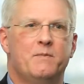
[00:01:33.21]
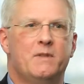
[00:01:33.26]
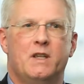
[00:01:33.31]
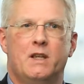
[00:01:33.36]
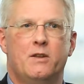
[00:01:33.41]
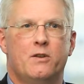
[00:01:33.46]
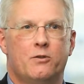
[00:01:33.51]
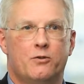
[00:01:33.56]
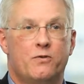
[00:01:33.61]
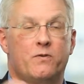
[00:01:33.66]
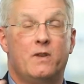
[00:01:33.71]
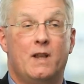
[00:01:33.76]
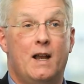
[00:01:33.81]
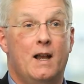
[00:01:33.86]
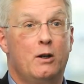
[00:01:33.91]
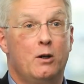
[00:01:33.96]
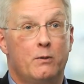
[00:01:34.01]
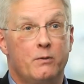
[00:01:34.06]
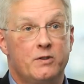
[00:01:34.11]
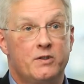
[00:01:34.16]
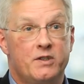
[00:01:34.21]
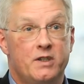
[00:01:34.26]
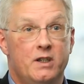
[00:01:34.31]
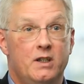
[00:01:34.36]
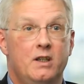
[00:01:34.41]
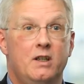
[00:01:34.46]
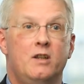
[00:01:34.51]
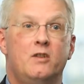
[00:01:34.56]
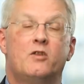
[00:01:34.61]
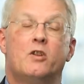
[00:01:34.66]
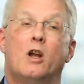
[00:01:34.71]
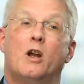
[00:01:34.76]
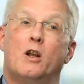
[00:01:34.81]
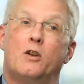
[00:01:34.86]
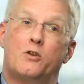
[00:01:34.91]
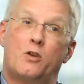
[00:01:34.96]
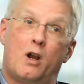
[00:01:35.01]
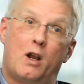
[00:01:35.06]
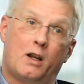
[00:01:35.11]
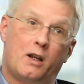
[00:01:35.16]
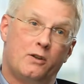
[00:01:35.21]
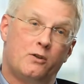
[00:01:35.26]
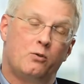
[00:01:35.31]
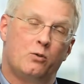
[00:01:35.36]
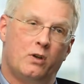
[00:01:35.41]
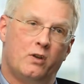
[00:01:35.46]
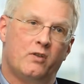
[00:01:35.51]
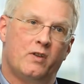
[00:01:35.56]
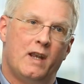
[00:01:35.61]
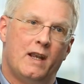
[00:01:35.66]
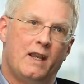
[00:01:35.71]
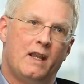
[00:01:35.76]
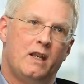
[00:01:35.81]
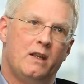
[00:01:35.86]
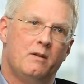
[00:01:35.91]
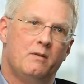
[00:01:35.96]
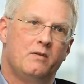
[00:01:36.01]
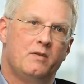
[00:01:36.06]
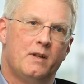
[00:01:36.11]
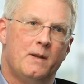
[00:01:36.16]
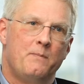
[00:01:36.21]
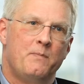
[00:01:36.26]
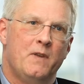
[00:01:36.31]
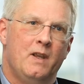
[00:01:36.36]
either flying overseas, talking to executives,